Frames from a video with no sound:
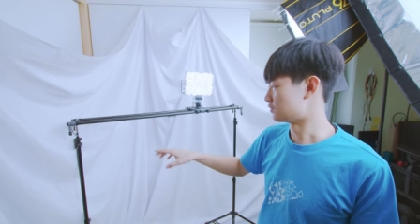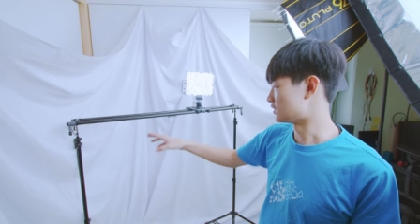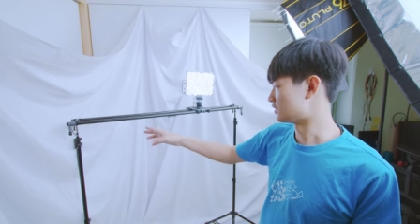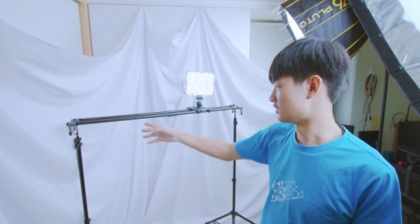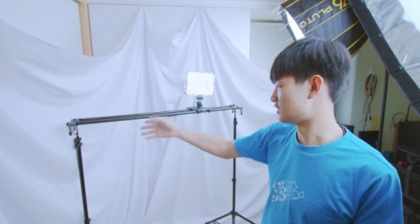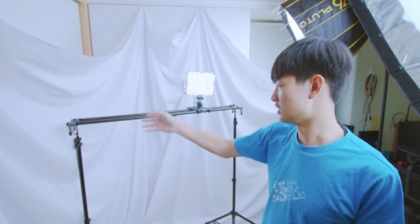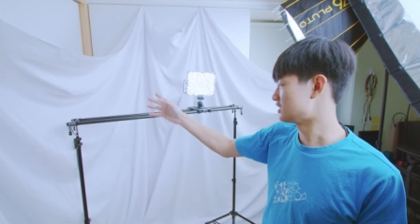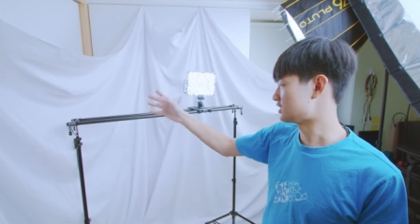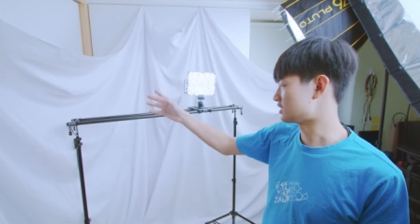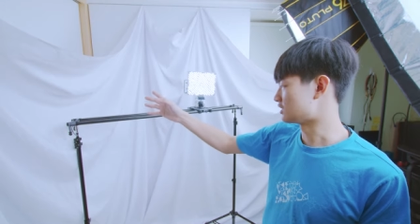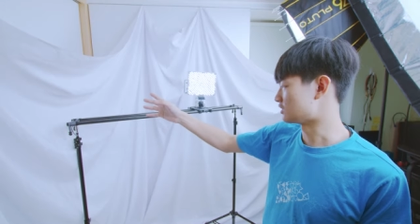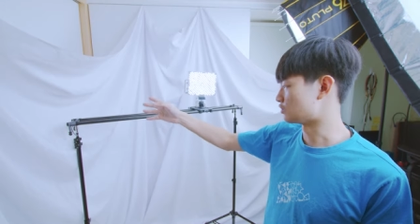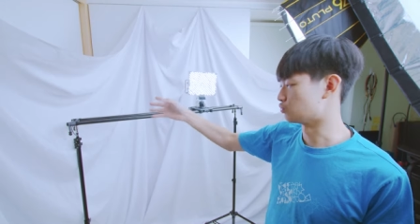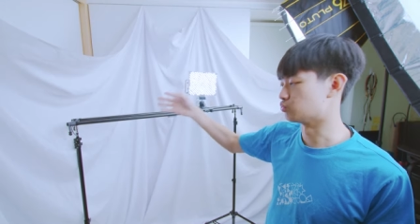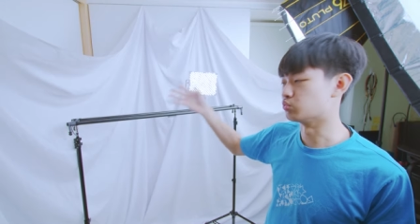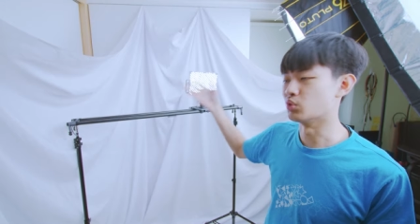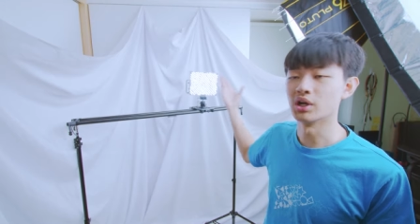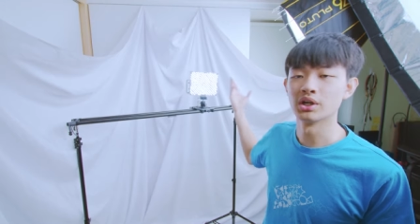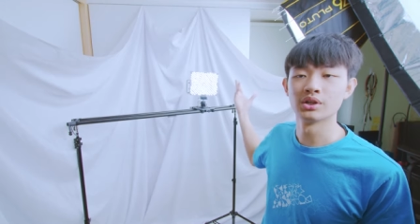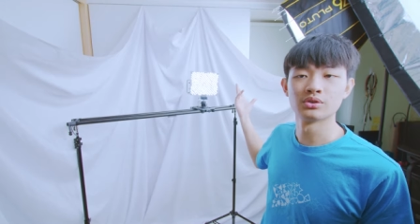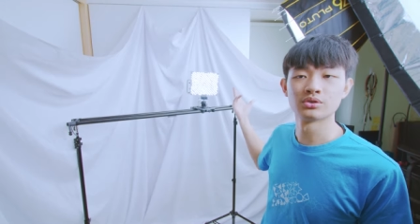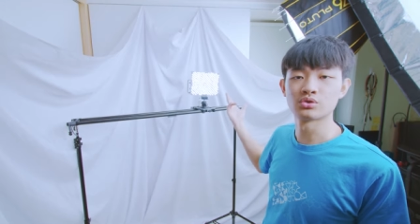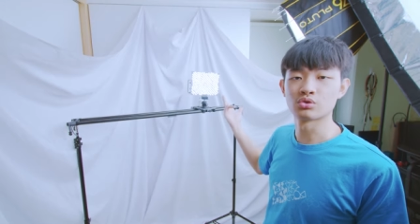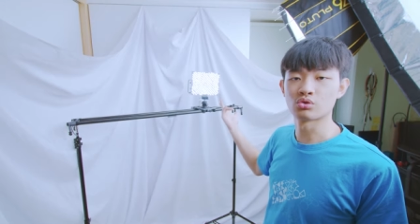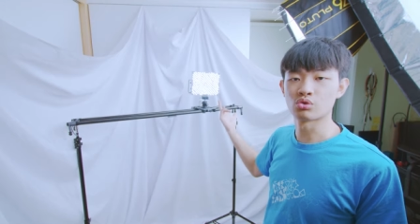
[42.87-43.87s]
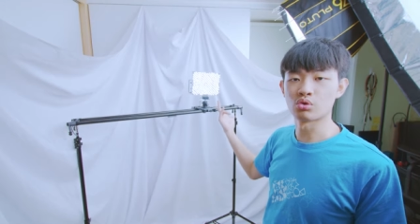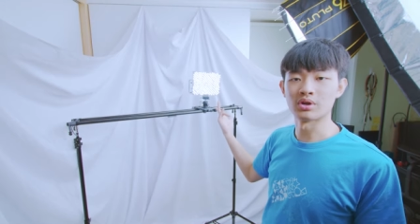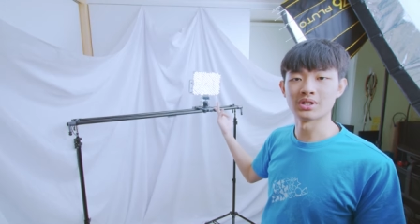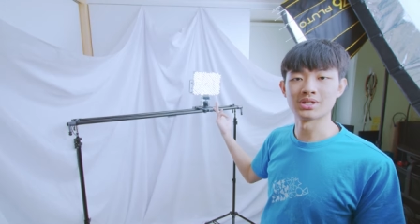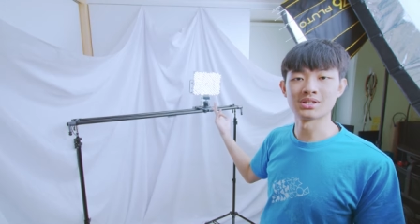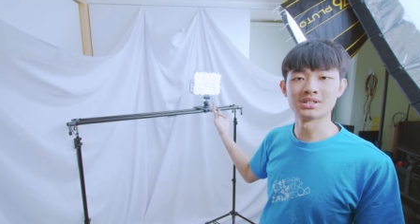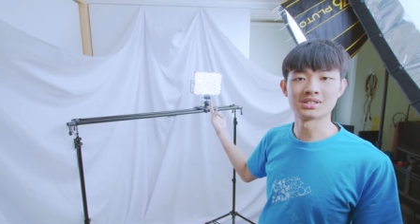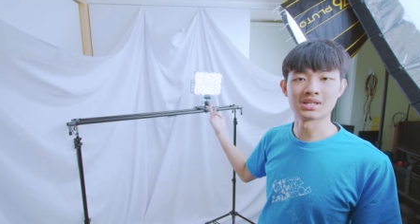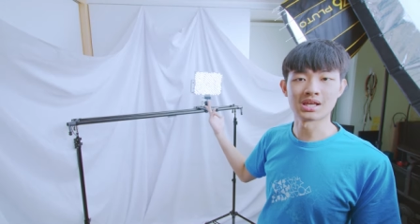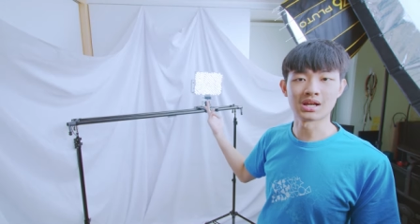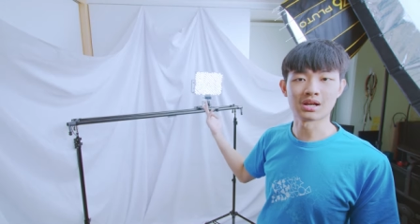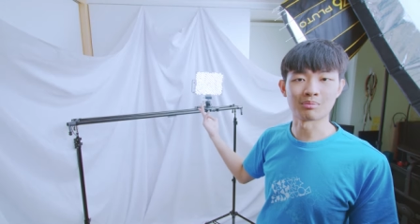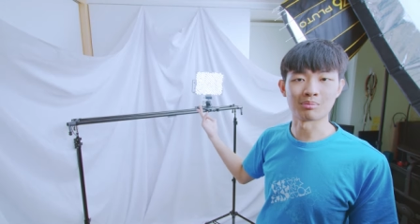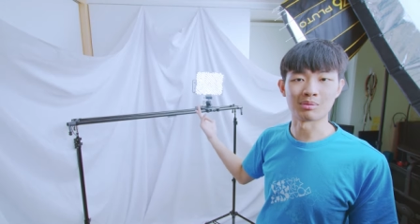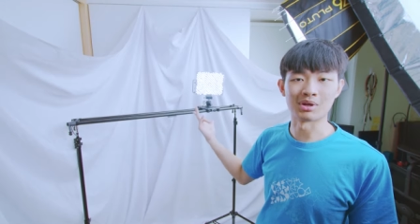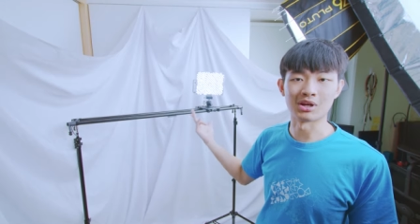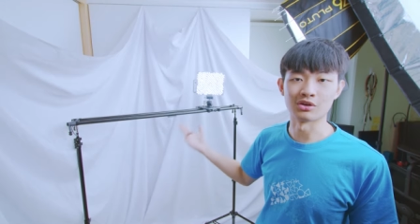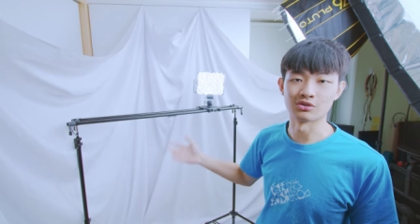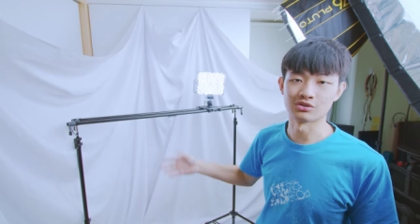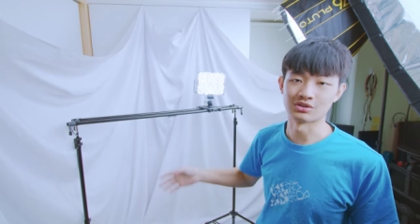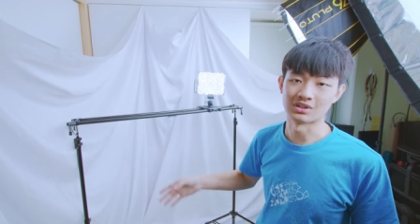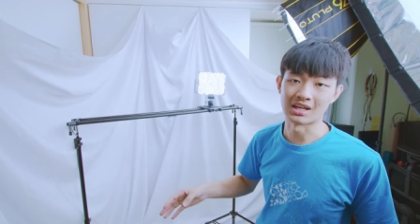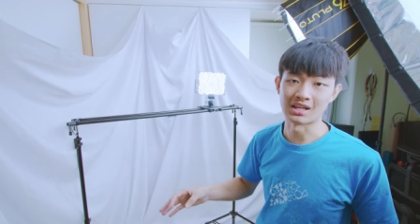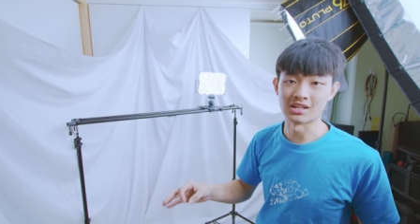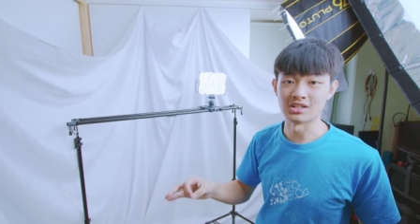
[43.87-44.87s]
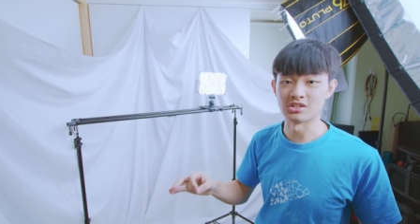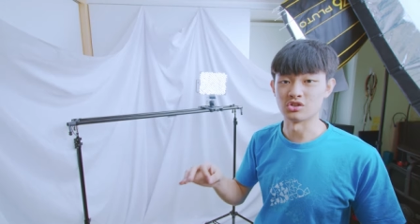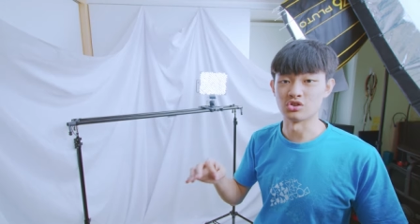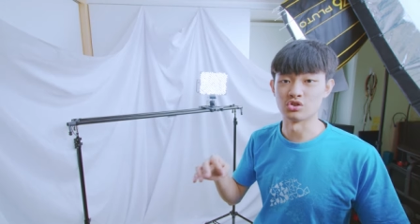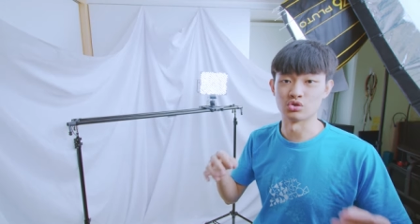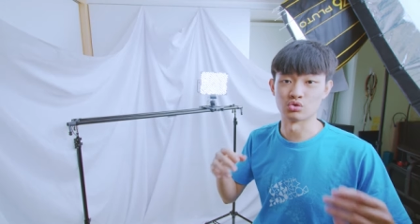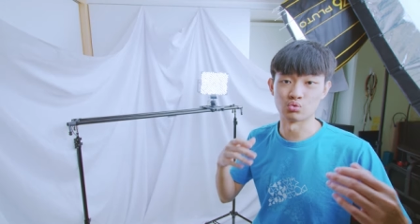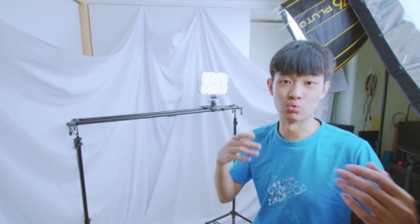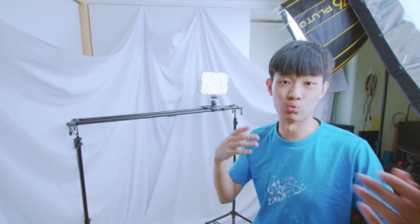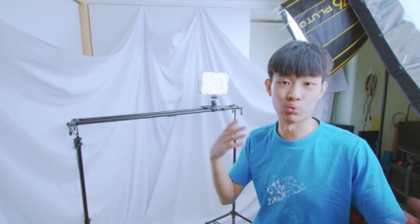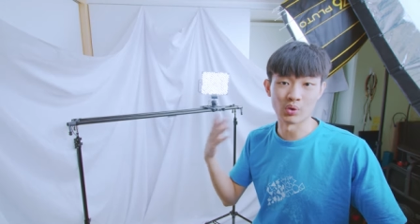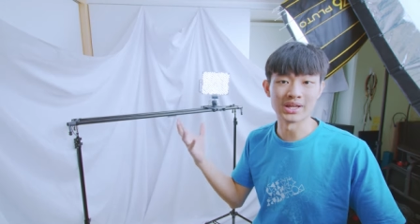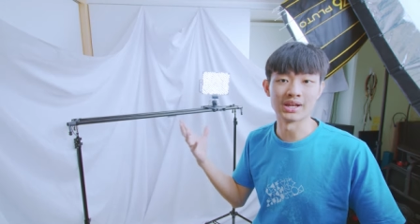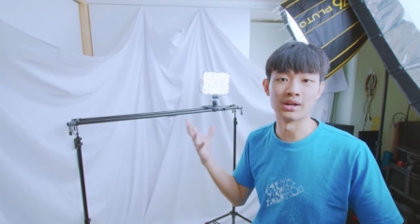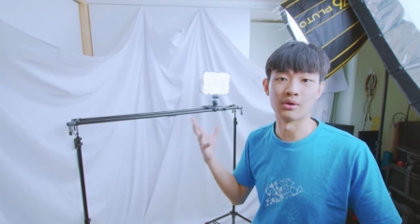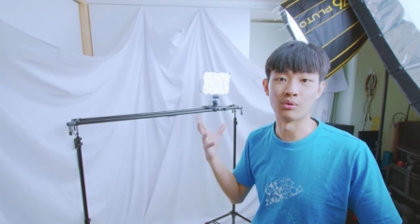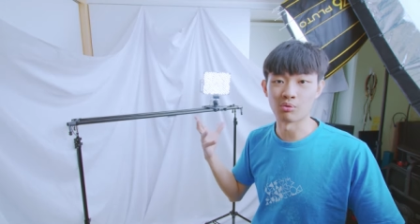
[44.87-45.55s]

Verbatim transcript: This is one hundred twenty centimeters and it just weighs